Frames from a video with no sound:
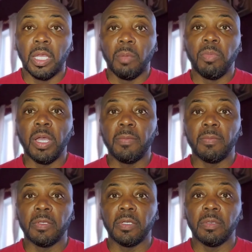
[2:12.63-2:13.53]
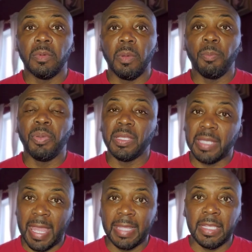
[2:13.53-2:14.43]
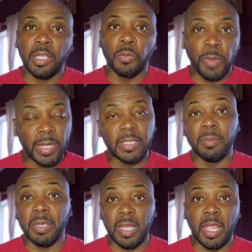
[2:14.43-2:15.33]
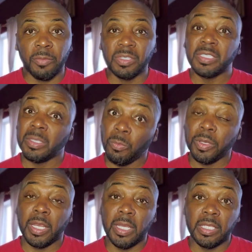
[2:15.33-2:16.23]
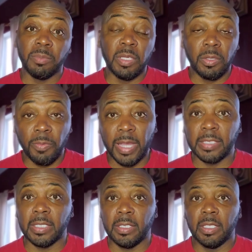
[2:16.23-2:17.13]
but politely correct them in areas where they need to be corrected.